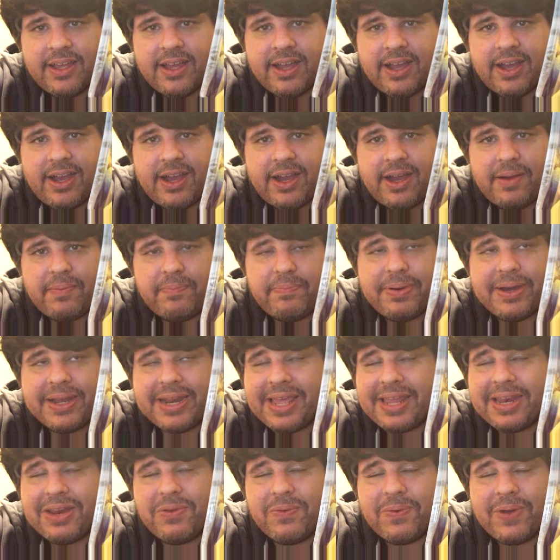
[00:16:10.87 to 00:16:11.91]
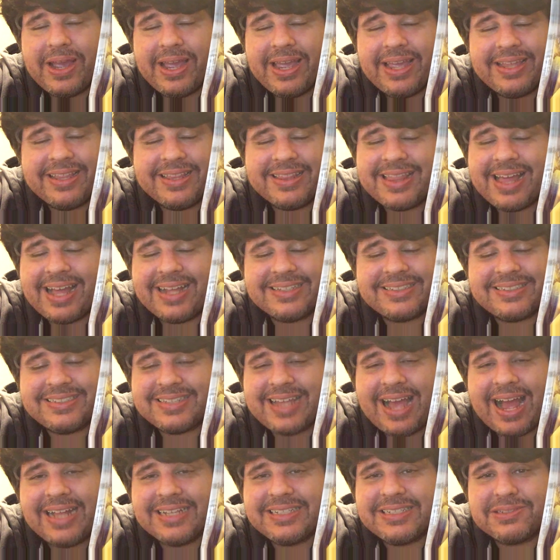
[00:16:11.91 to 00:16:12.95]
But anyway,
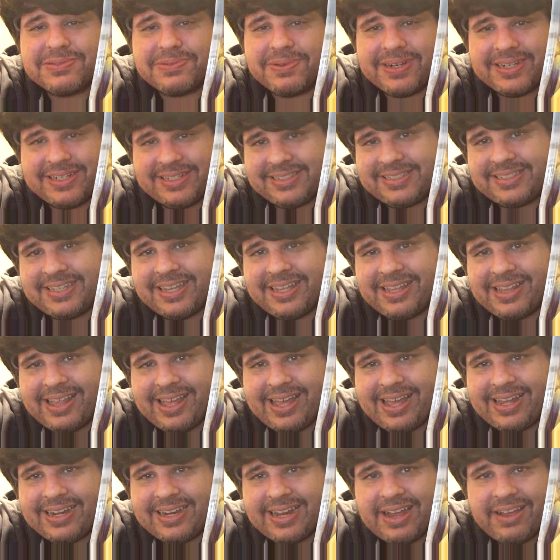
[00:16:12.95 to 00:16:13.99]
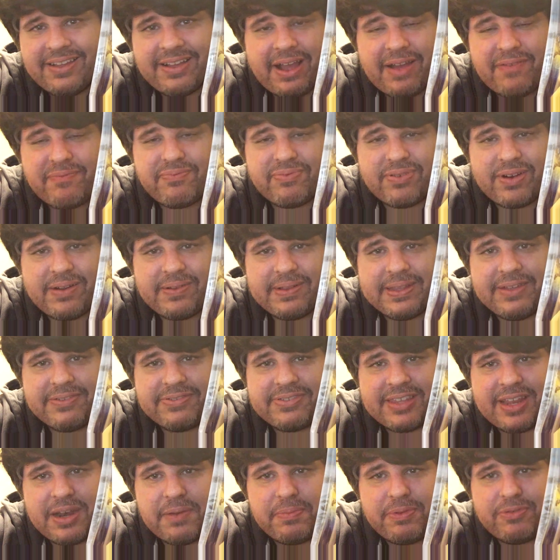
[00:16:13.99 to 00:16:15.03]
I just wanted to say that. I probably have
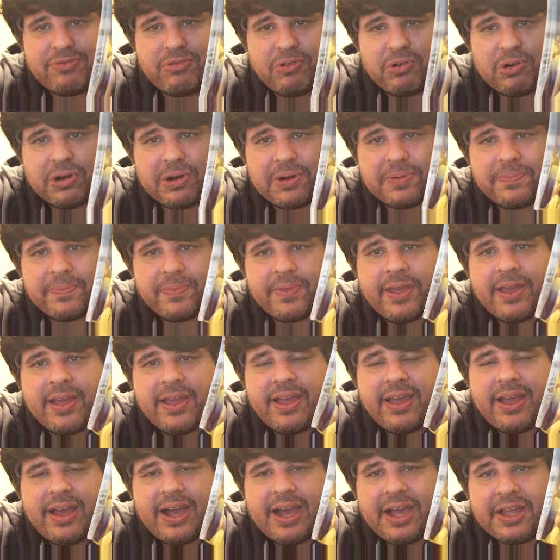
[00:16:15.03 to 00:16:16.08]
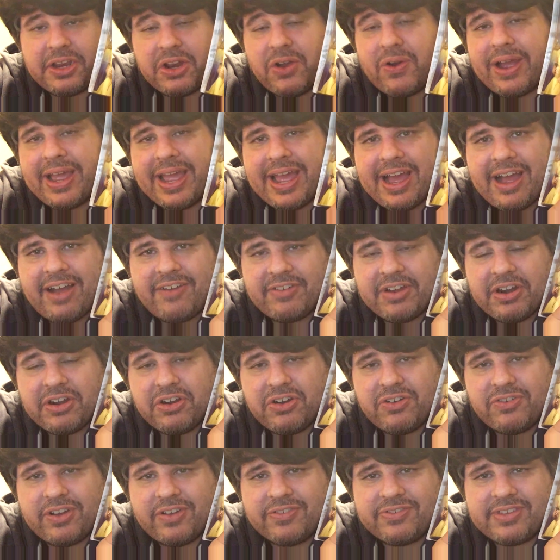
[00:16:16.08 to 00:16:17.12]
said it before. I know I have. I don't
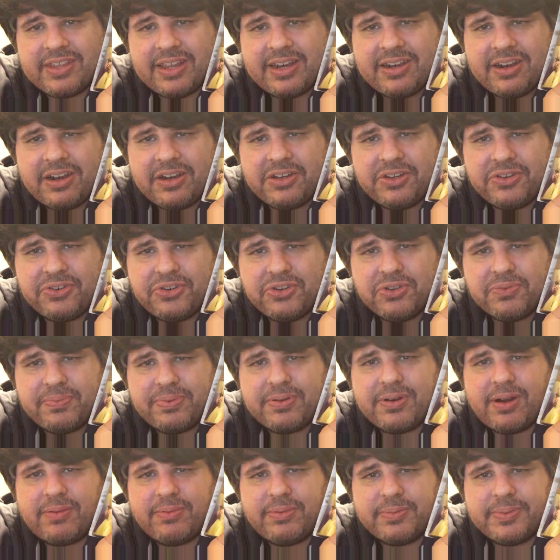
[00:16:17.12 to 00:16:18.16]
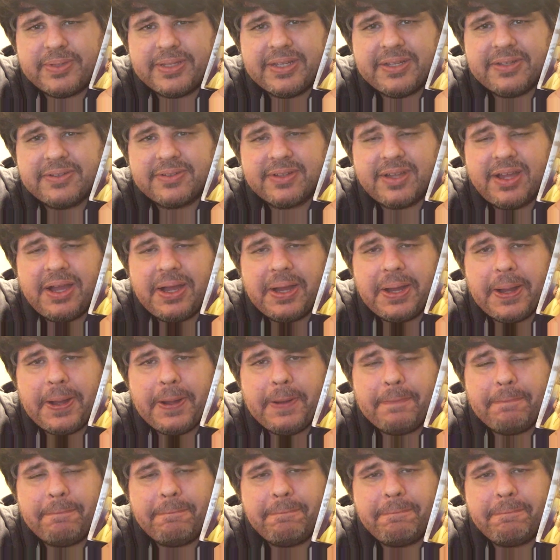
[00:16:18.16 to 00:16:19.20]
know if I've said it on YouTube. Probably.
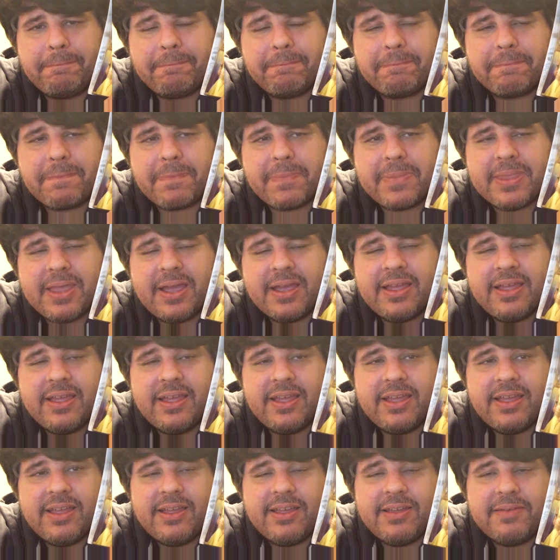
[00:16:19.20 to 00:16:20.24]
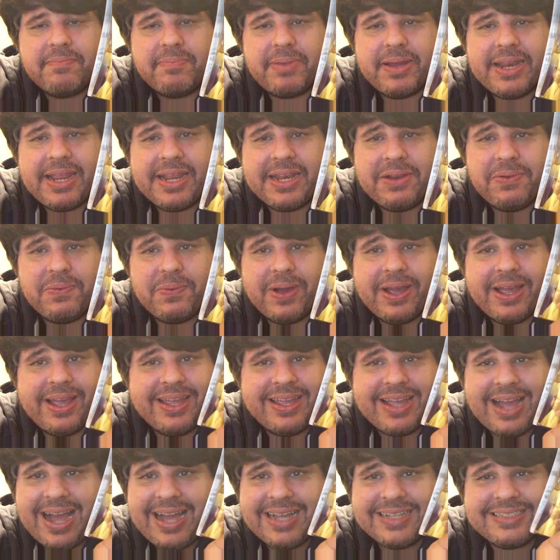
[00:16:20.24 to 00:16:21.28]
But
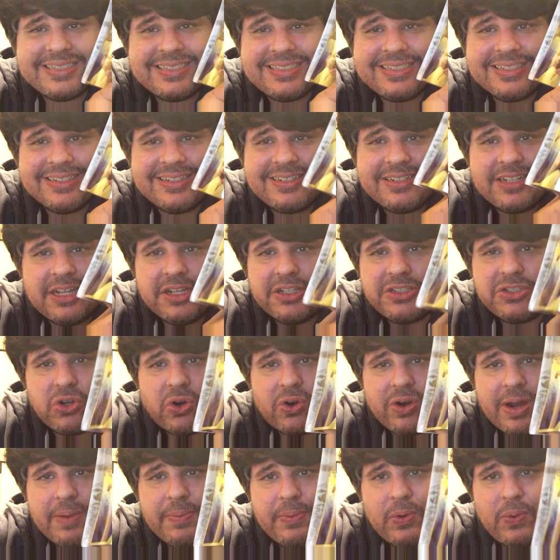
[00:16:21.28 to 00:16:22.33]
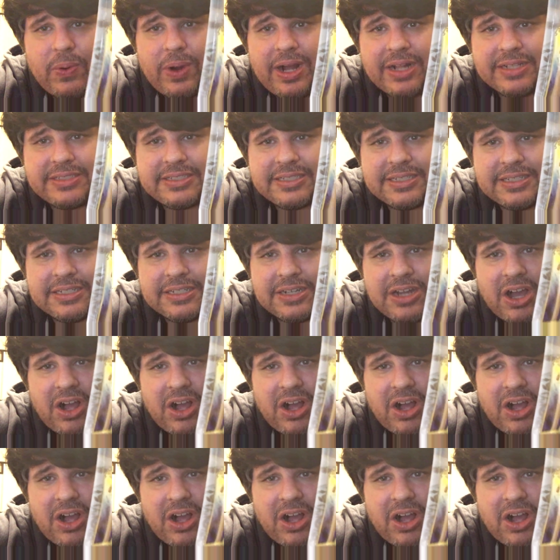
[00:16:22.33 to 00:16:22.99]
anyway, I still adore Emma Watson.